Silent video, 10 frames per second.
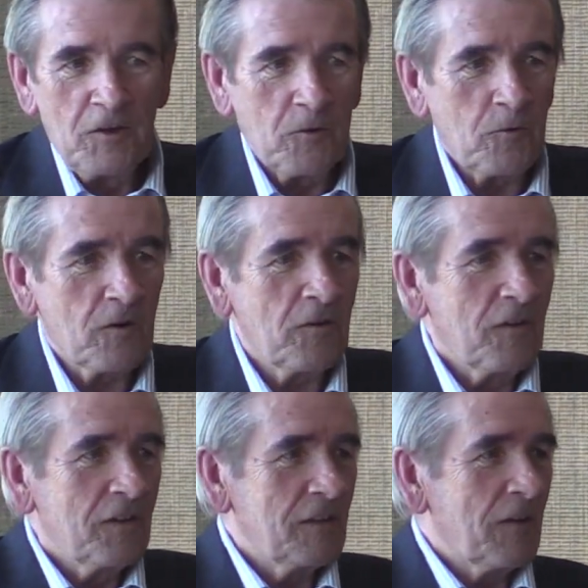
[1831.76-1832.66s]
or
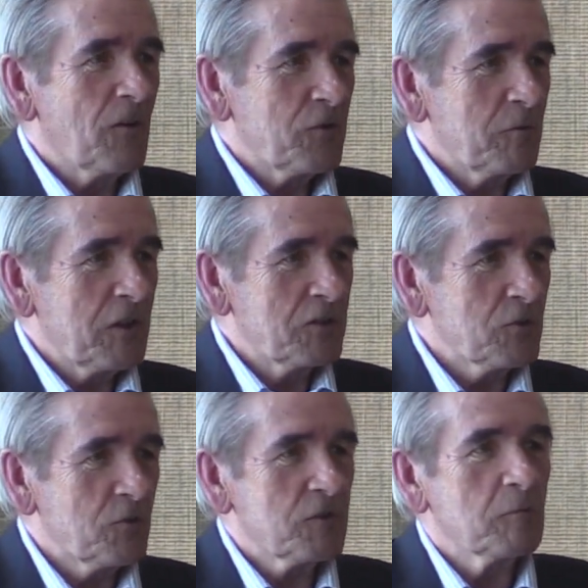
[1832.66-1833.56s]
they'd also make
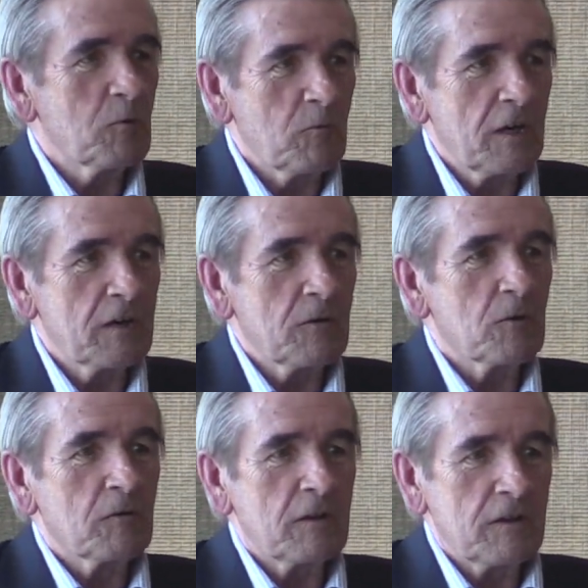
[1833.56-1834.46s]
jokes about
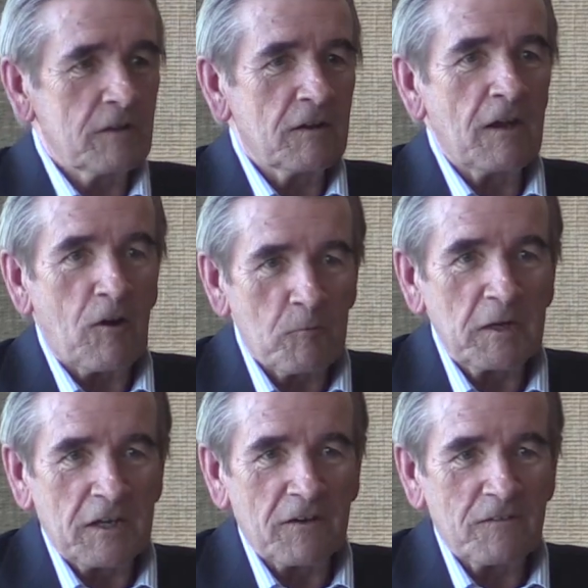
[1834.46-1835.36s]
Radio
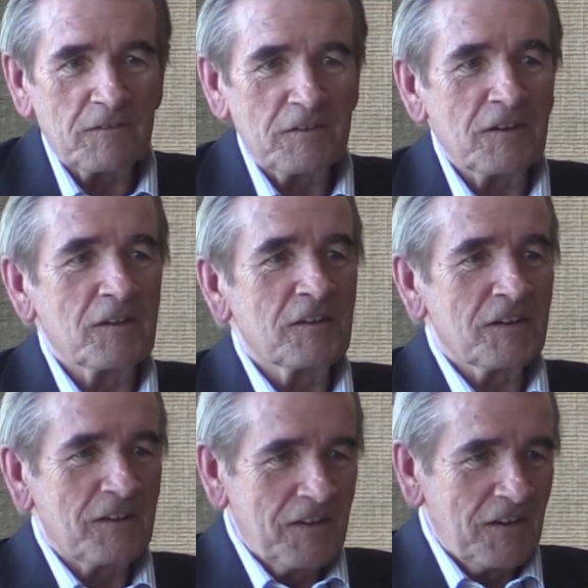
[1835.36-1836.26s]
Armenia, and
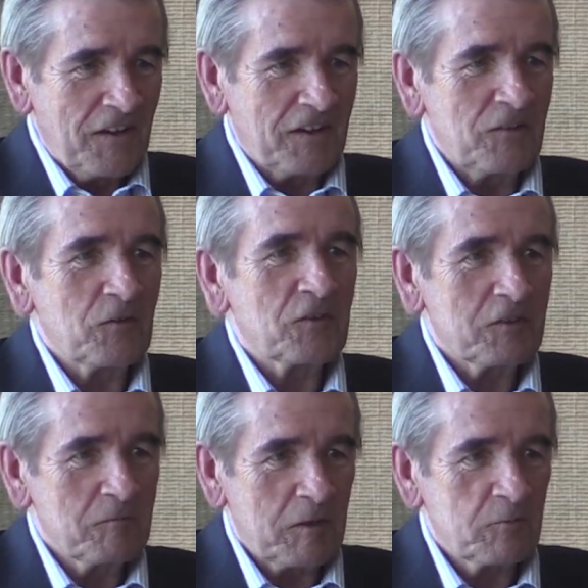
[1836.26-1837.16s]
use it to
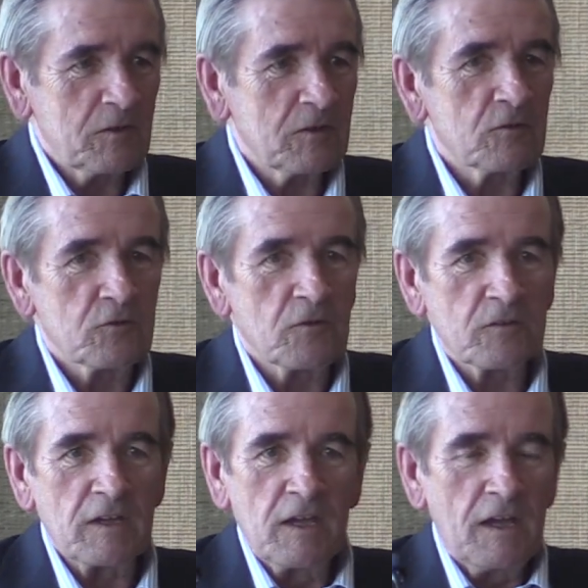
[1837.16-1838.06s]
make political jokes.
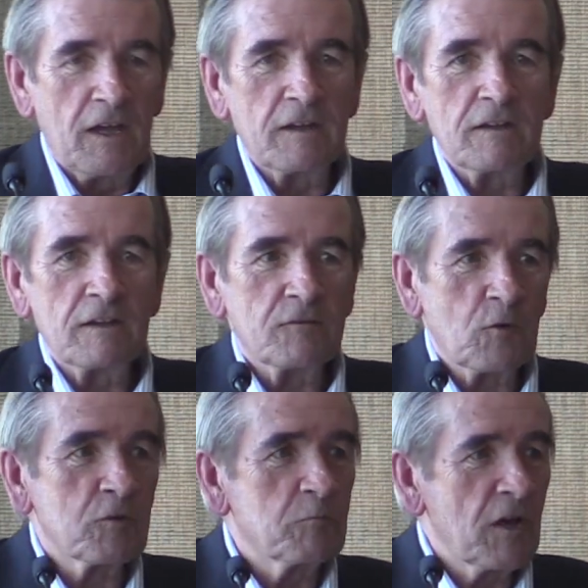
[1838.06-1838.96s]
And of
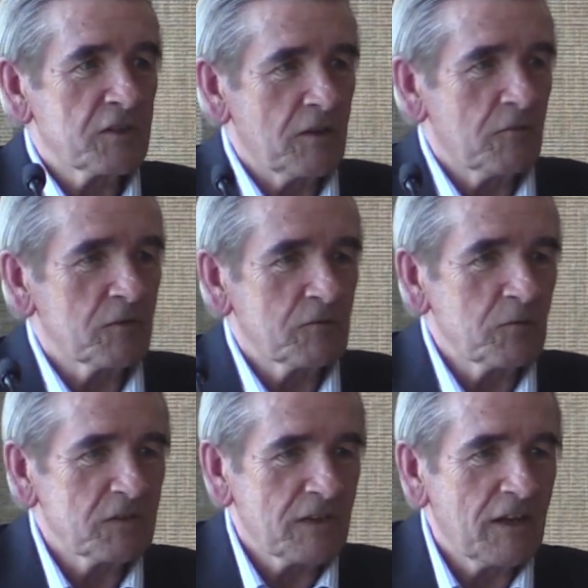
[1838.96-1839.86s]
course, Brezhnev
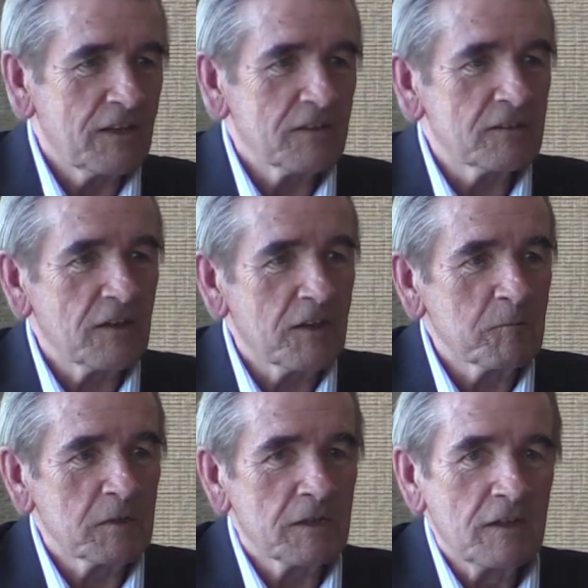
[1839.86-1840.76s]
was the guy at the
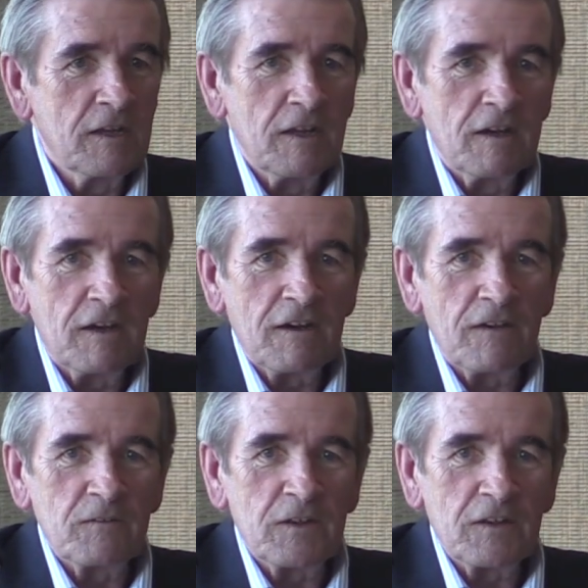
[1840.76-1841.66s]
time,
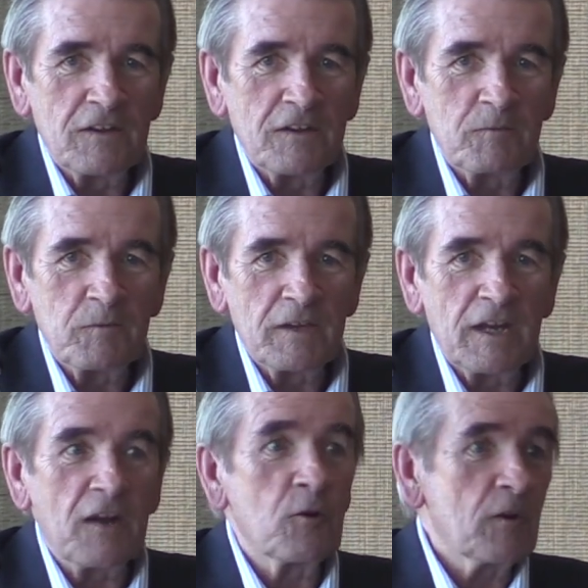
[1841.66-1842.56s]
and
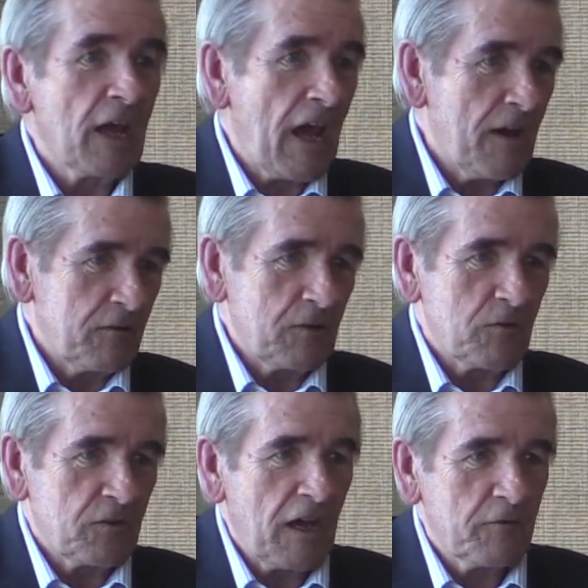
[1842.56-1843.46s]
I heard
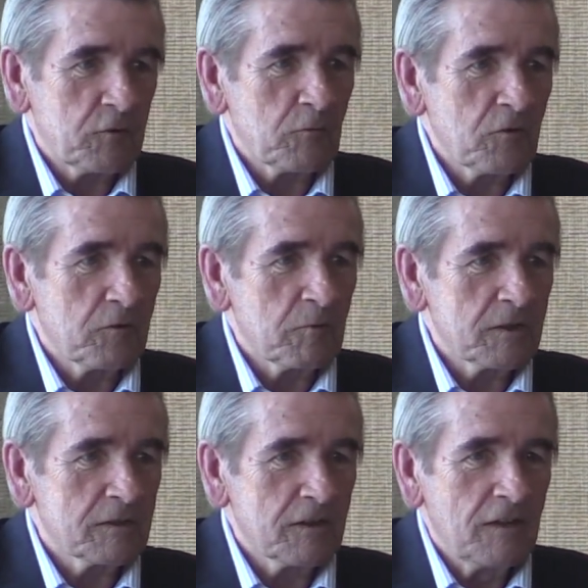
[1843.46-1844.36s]
years afterwards,
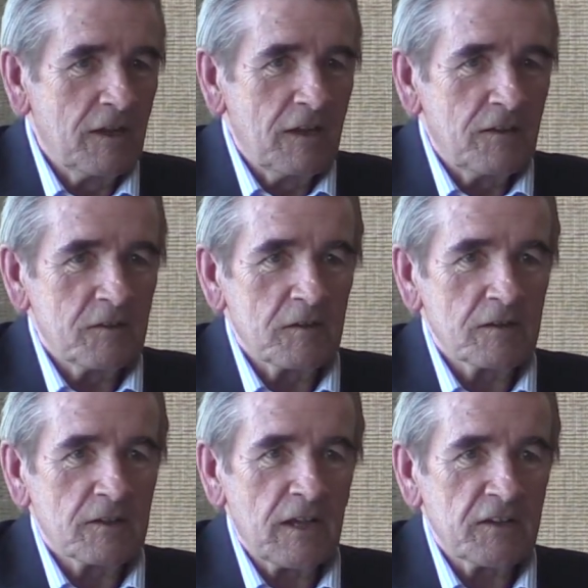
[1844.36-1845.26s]
but
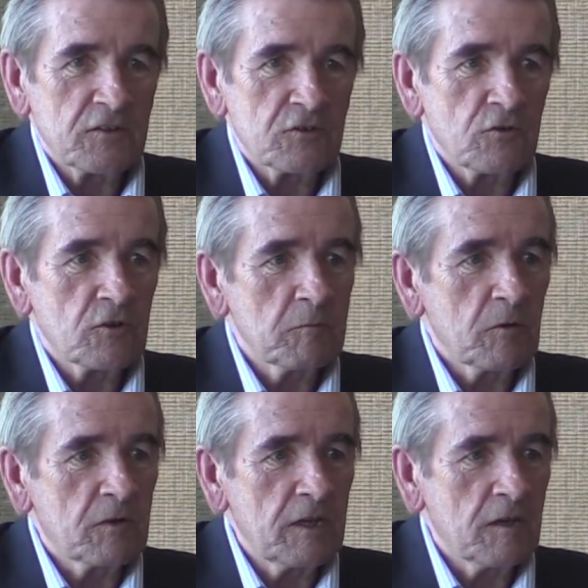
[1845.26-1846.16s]
the classic joke
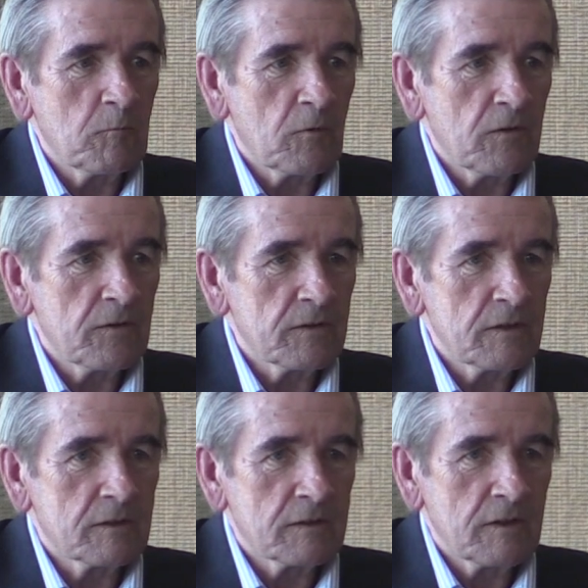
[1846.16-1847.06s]
about him was
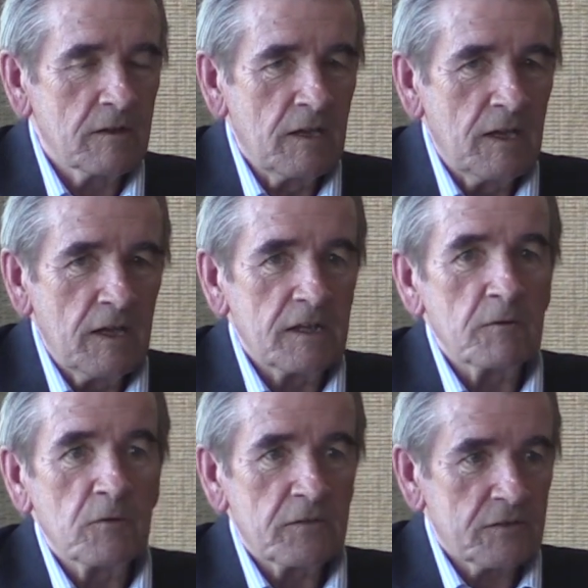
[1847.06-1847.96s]
that, and he would